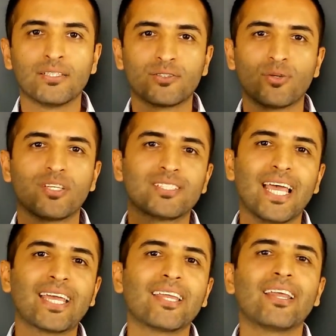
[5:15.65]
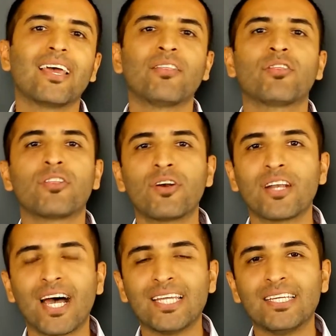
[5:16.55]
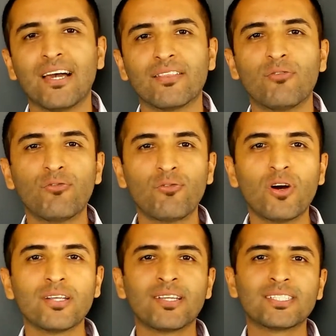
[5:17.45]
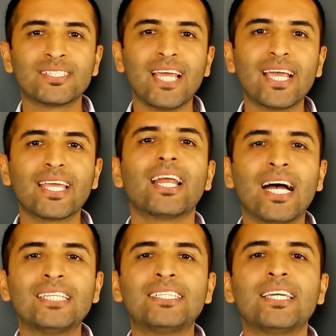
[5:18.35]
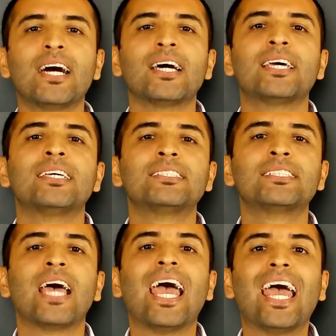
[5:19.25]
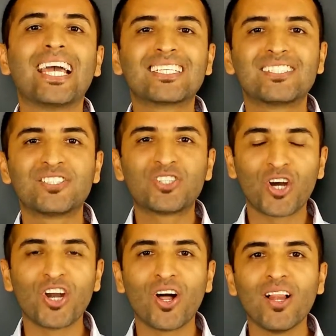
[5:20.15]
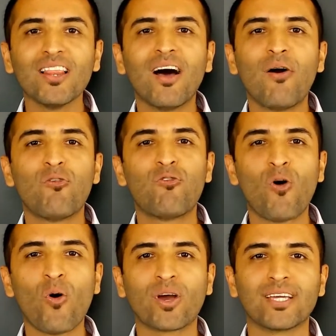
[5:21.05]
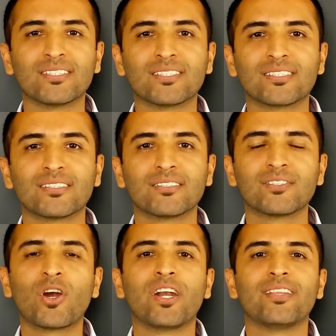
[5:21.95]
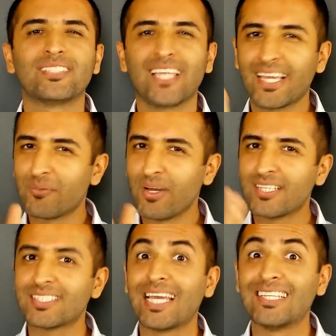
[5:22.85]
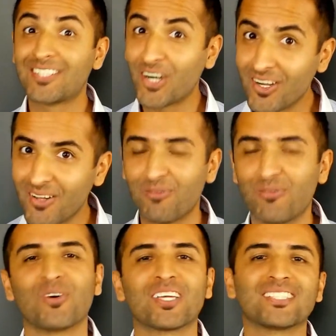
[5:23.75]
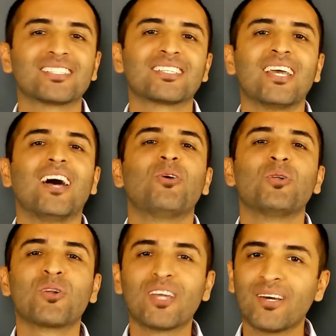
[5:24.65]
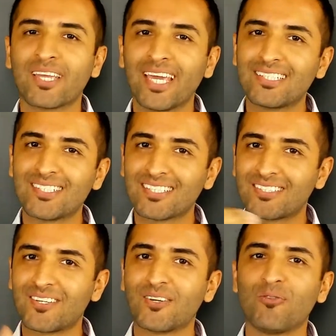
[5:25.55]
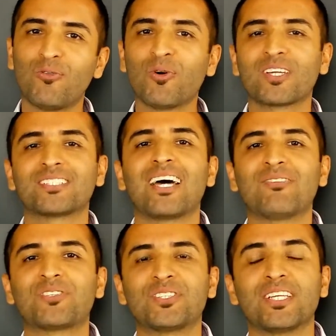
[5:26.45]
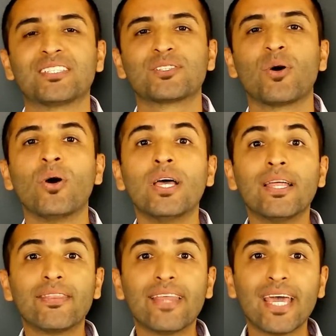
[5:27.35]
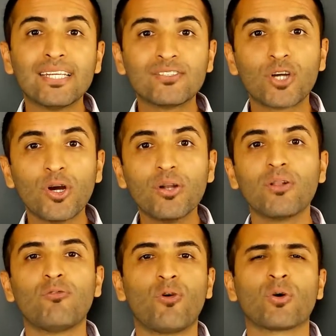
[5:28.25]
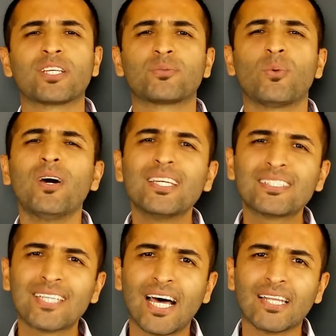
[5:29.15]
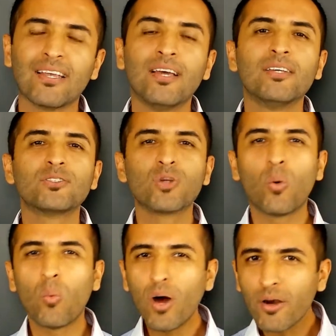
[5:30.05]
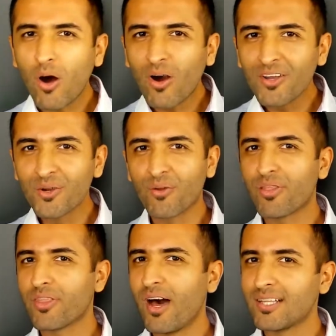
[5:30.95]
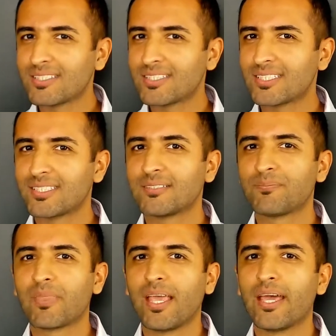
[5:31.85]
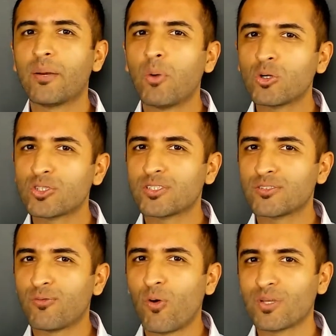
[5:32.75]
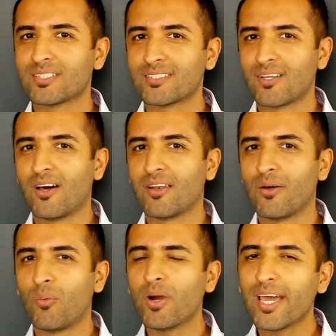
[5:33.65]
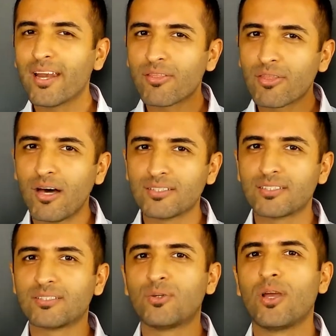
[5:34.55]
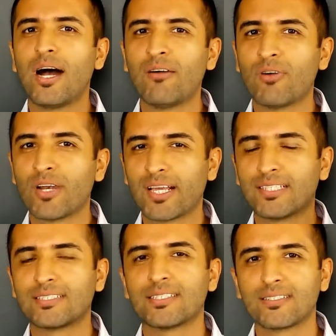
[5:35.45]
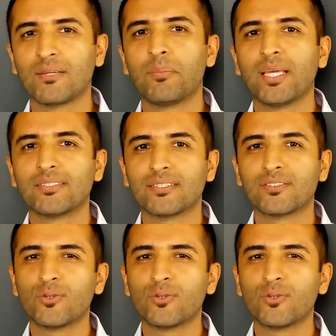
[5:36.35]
So the second and third idea. The second idea is external focus. Sorry, the second one is internal focus. We'll get to external focus after this. So the internal focus, what is that? So what are your thoughts and emotions focused on? What kind of thoughts do you have on a consistent basis?